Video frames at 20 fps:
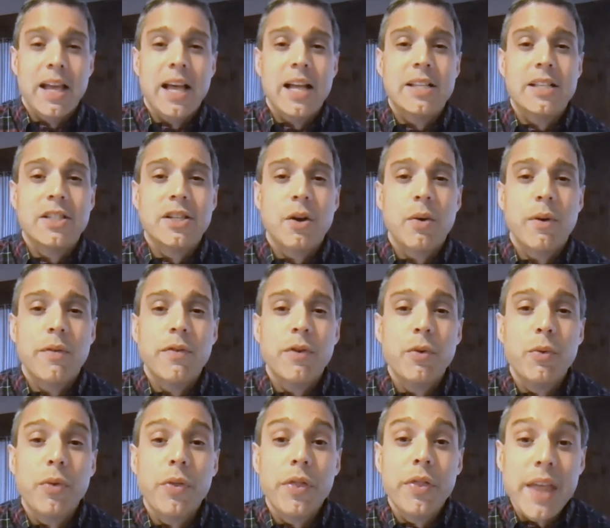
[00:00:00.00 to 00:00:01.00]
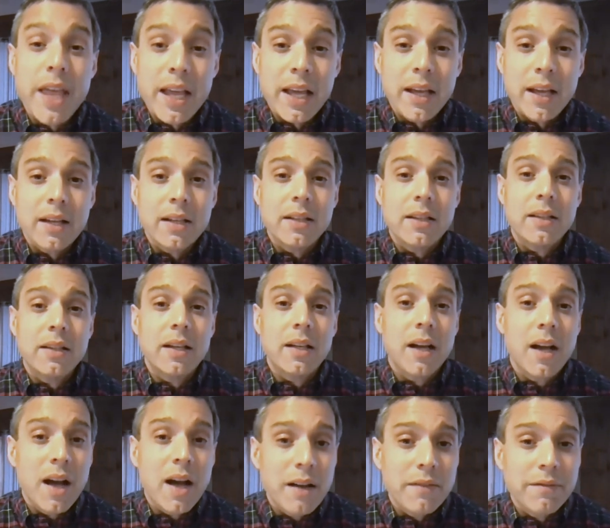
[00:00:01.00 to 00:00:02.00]
And so if you think the
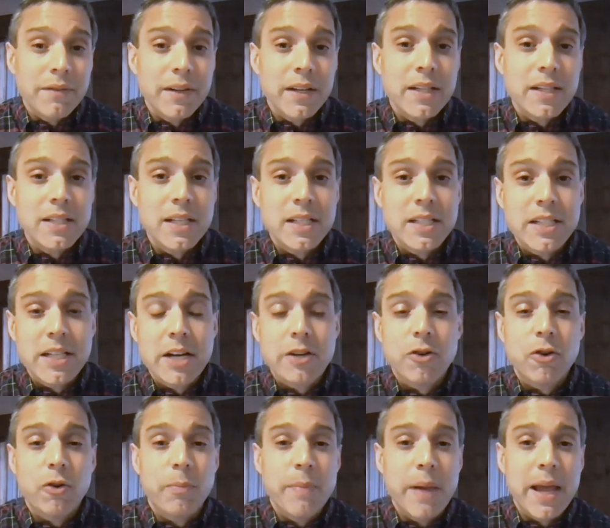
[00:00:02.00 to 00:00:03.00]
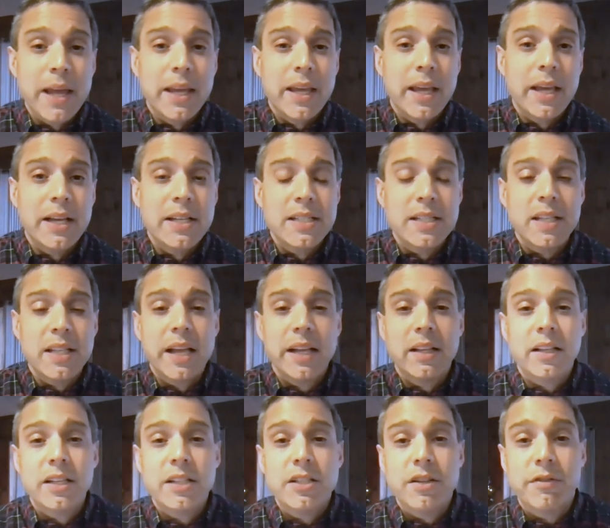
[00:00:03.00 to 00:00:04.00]
confidence in central banking is
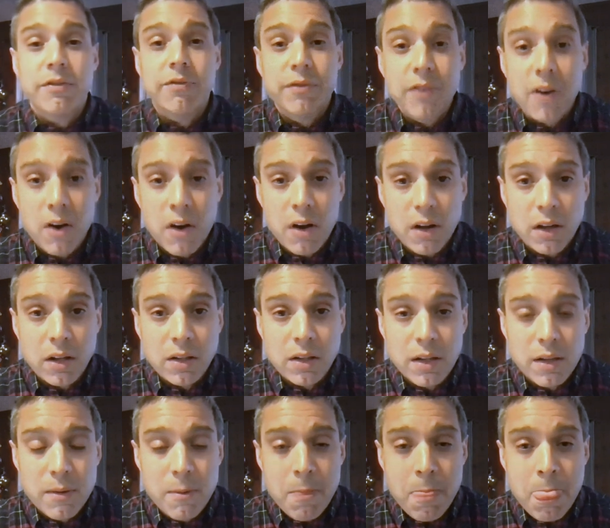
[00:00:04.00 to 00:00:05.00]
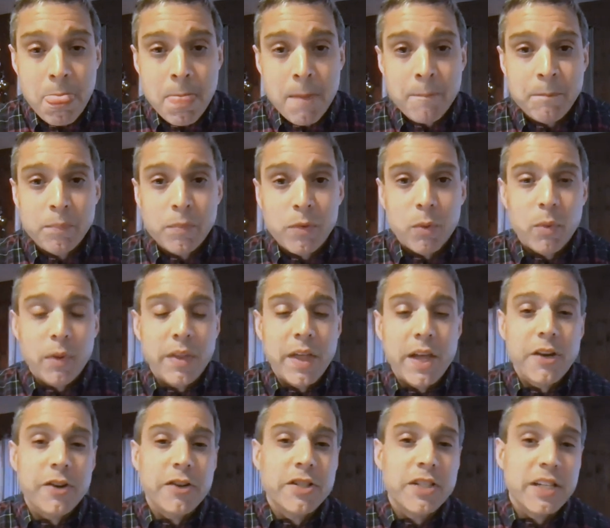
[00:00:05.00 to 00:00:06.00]
likely to fall, well,
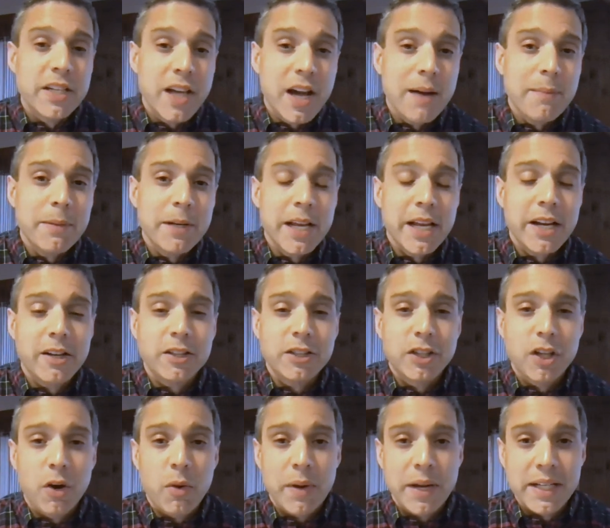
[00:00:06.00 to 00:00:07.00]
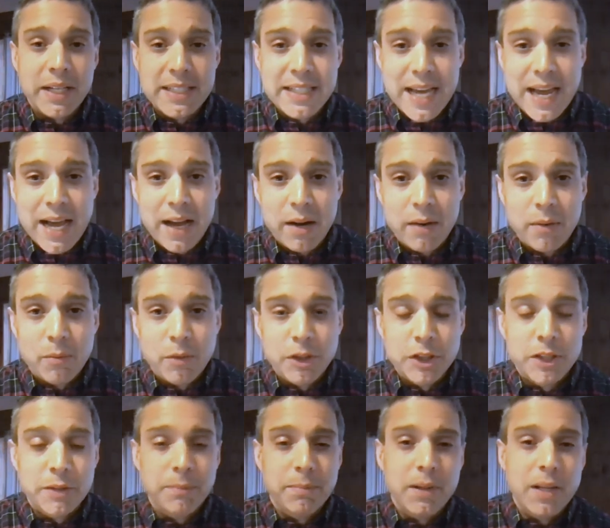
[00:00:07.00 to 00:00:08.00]
then your denominator is going down,
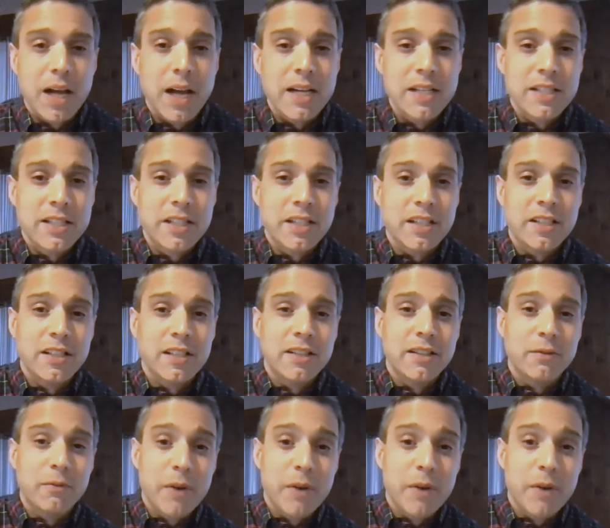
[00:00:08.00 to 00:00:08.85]
which implies the